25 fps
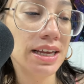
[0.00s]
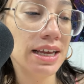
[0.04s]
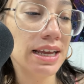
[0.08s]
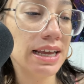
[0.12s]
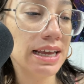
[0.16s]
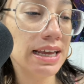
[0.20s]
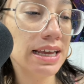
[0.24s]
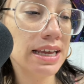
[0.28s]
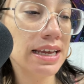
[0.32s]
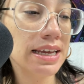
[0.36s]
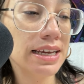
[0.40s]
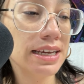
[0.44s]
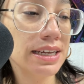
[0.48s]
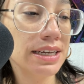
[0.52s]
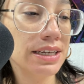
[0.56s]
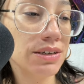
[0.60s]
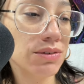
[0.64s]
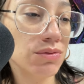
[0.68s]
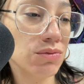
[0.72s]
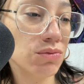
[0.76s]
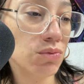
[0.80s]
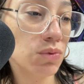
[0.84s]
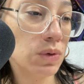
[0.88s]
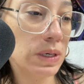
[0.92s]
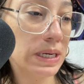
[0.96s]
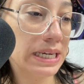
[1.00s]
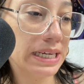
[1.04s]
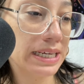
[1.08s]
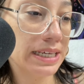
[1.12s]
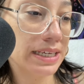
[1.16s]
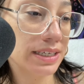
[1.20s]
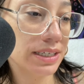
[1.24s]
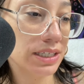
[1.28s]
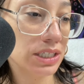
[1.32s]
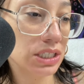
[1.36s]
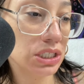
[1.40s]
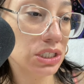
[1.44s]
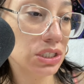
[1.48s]
And
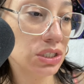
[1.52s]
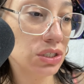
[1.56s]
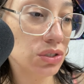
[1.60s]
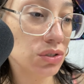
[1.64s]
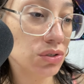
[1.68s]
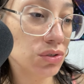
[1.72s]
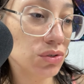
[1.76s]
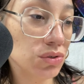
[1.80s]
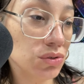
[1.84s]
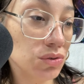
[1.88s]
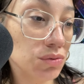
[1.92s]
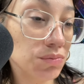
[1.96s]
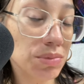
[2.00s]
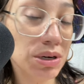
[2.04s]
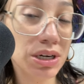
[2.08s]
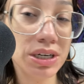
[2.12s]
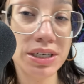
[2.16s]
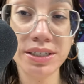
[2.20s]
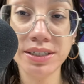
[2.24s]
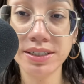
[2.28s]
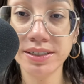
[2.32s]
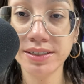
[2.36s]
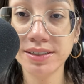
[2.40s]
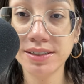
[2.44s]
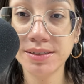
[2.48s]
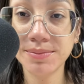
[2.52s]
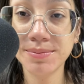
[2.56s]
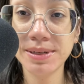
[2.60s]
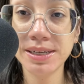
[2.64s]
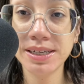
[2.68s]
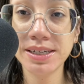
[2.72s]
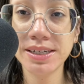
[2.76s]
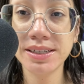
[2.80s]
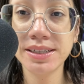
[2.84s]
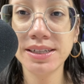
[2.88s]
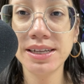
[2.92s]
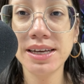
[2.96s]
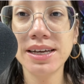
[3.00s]
when you participate
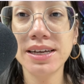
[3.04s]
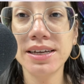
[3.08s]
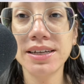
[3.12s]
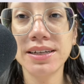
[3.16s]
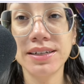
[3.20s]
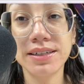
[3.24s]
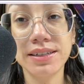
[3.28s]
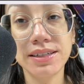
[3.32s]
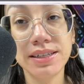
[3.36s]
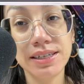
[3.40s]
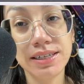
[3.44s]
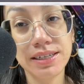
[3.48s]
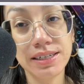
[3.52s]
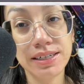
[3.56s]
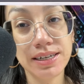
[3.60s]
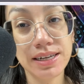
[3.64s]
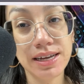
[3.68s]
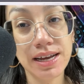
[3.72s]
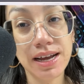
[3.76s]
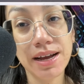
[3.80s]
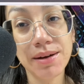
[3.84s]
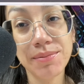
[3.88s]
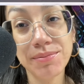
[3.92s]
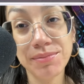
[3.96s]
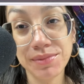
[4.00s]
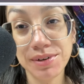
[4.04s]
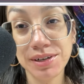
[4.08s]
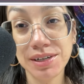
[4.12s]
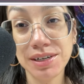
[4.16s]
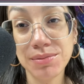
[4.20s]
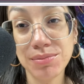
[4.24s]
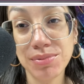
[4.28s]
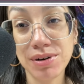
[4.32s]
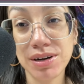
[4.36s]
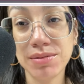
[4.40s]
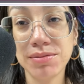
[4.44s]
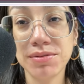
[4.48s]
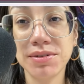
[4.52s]
in that, then I'm gonna
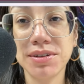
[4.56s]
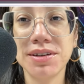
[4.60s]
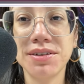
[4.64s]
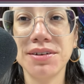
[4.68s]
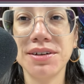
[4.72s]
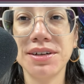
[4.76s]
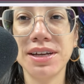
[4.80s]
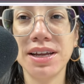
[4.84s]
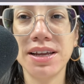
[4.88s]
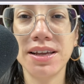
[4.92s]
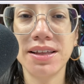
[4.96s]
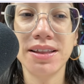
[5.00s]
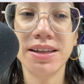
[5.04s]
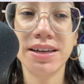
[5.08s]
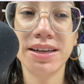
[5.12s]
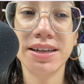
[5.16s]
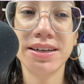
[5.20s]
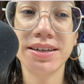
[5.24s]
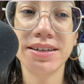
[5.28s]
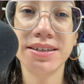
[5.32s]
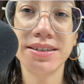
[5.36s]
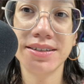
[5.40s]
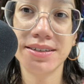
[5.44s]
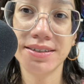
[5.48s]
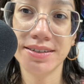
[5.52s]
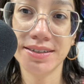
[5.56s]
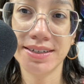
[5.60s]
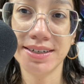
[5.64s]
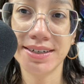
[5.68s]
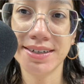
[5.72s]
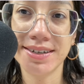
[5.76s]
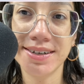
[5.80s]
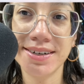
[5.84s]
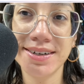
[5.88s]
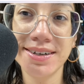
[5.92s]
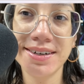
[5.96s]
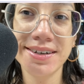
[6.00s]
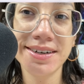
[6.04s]
probably create like a
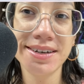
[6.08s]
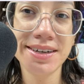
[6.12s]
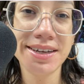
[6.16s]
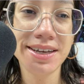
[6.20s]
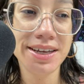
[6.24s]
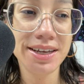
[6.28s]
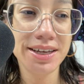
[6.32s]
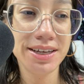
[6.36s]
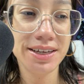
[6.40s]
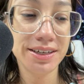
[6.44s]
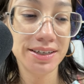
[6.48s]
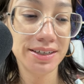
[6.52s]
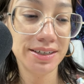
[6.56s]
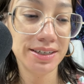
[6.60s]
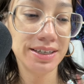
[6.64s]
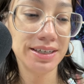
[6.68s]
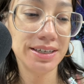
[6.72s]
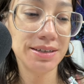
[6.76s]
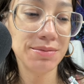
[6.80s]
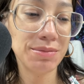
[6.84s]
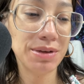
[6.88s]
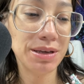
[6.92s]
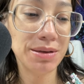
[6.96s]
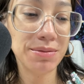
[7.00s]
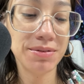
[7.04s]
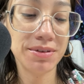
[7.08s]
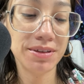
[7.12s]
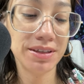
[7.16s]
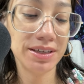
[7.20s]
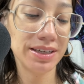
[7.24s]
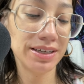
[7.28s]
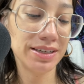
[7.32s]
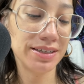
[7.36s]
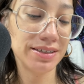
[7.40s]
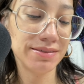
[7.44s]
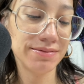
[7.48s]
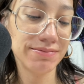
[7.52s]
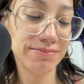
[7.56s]
sticker and maybe
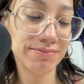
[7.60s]
like